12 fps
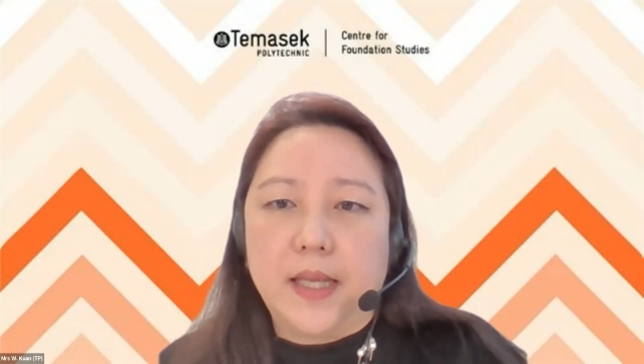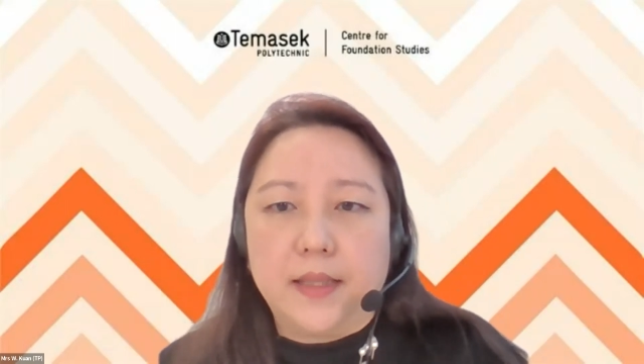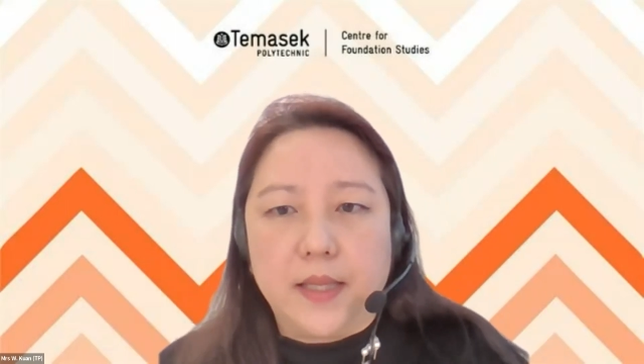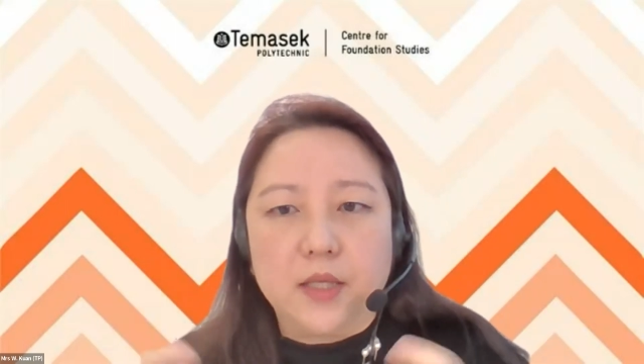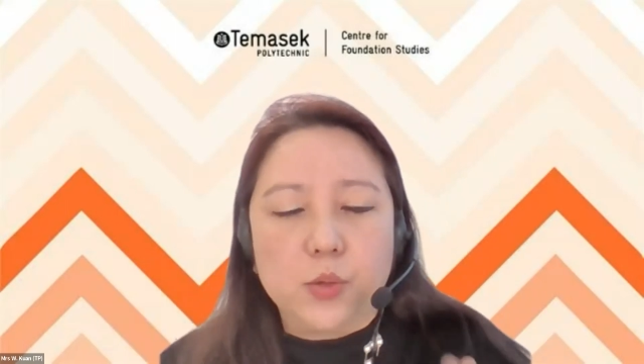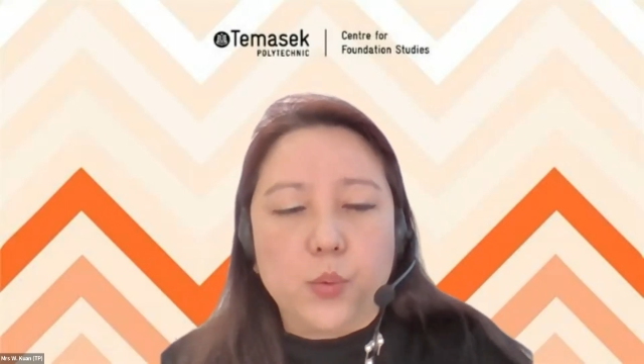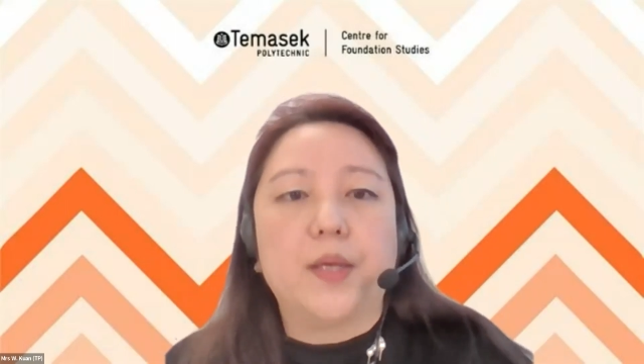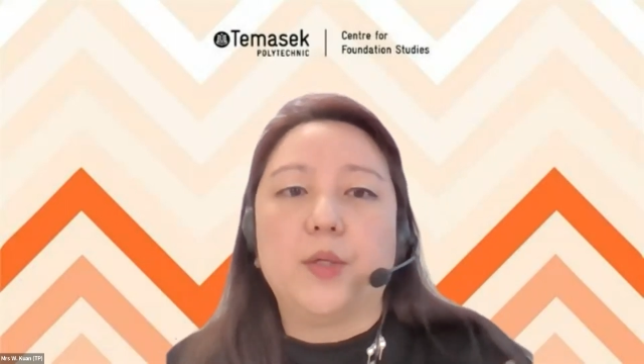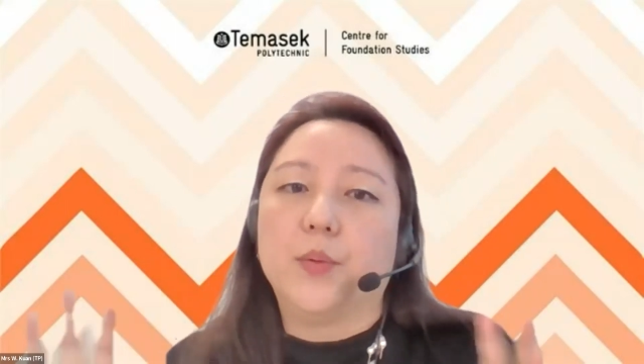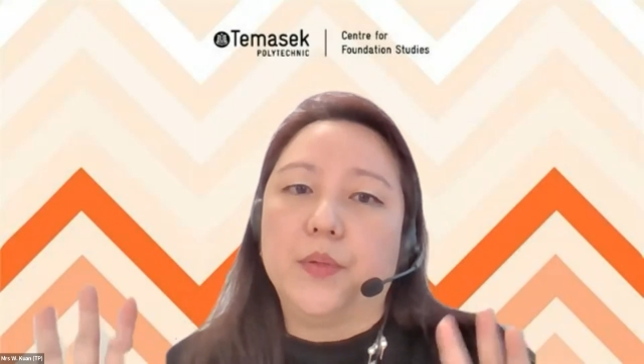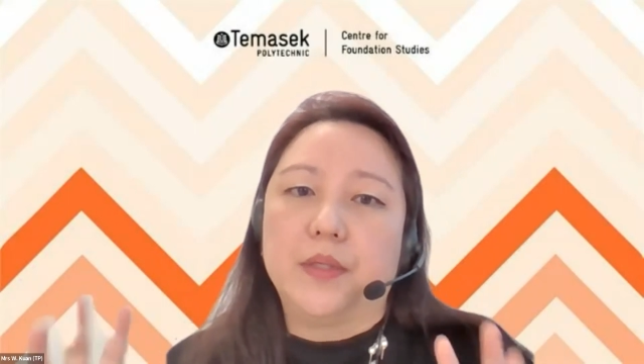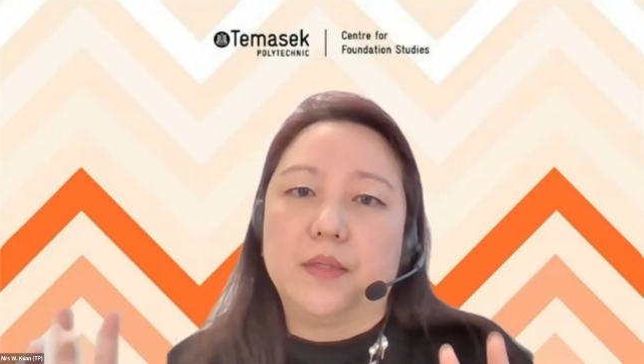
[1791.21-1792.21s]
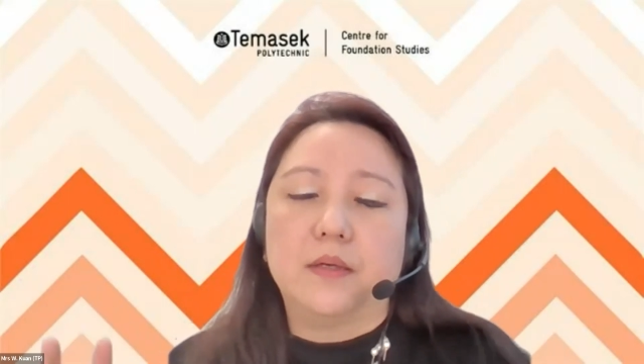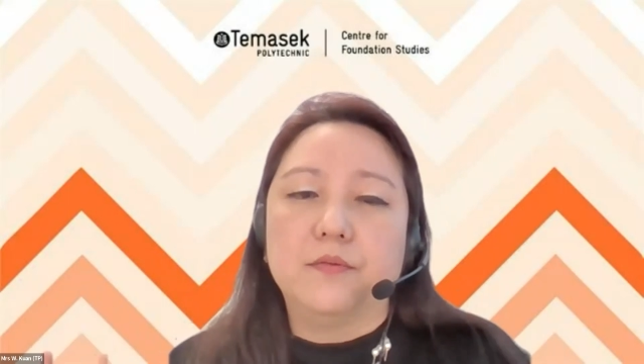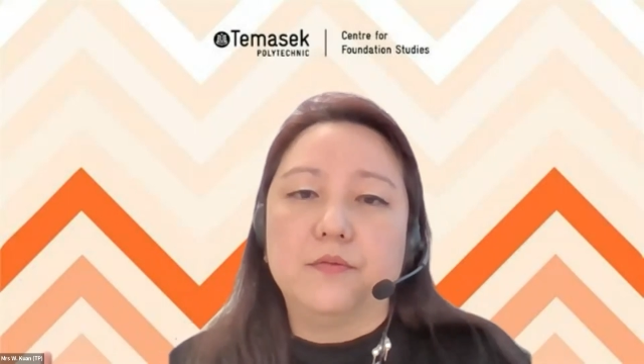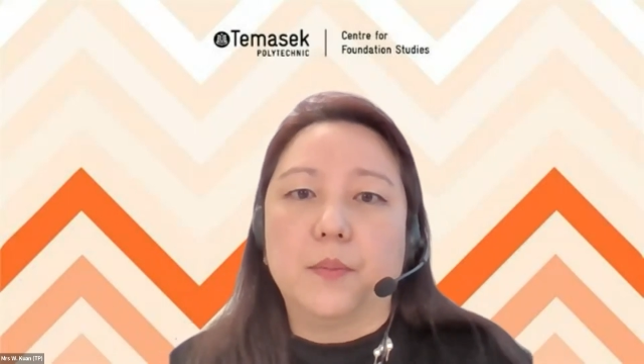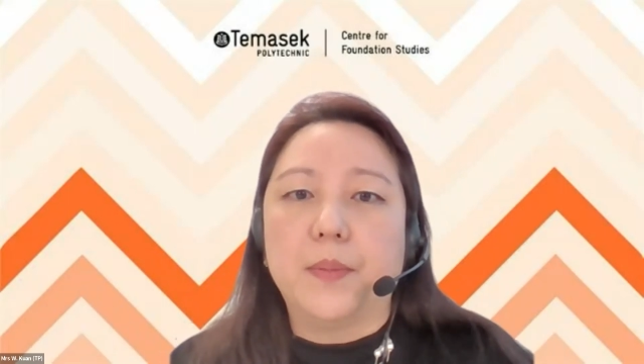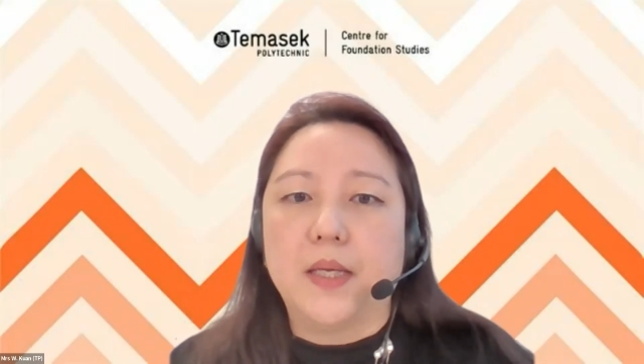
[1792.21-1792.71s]
and that's when you
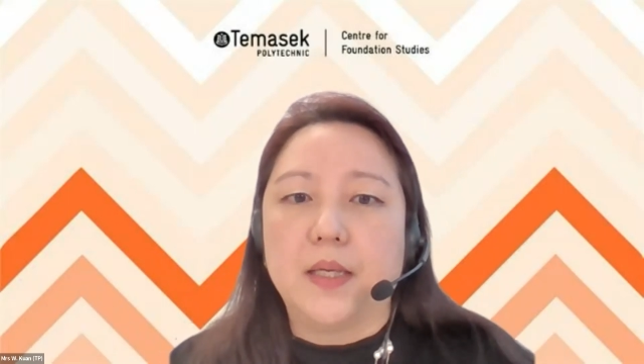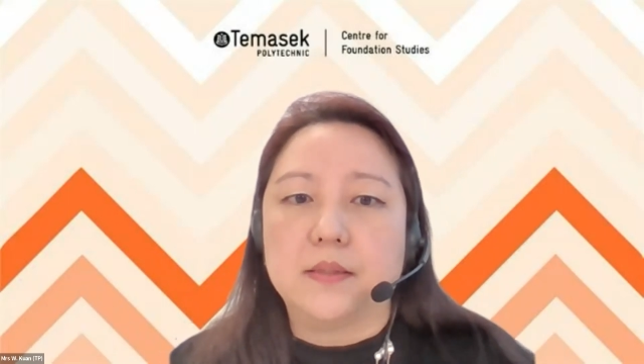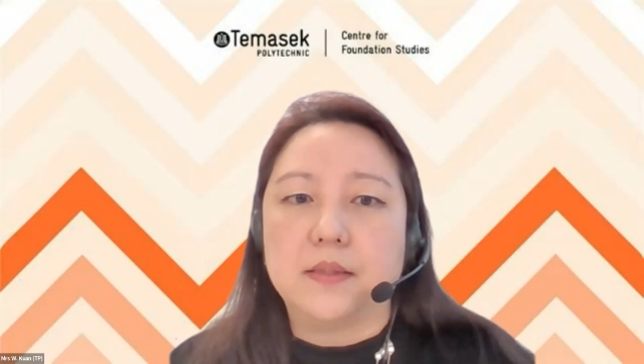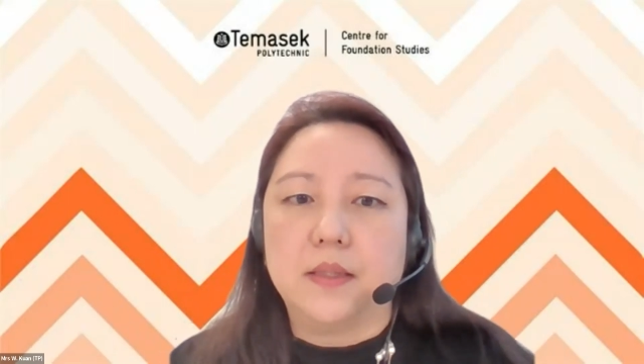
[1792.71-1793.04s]
reserve your place